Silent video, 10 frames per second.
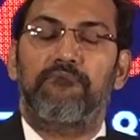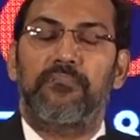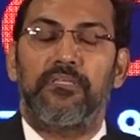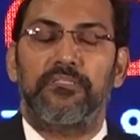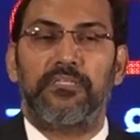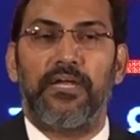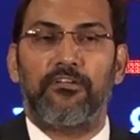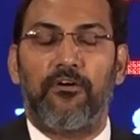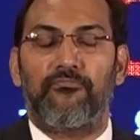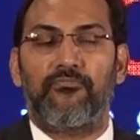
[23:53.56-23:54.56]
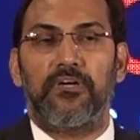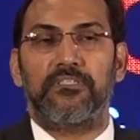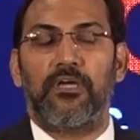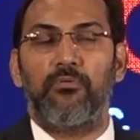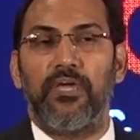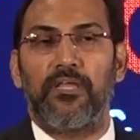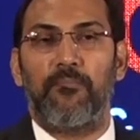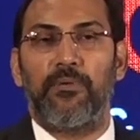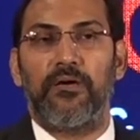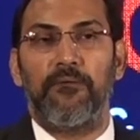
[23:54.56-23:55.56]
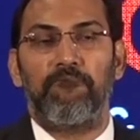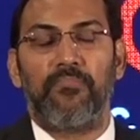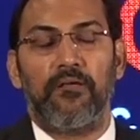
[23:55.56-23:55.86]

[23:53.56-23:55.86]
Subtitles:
the state of Saudi Arabia.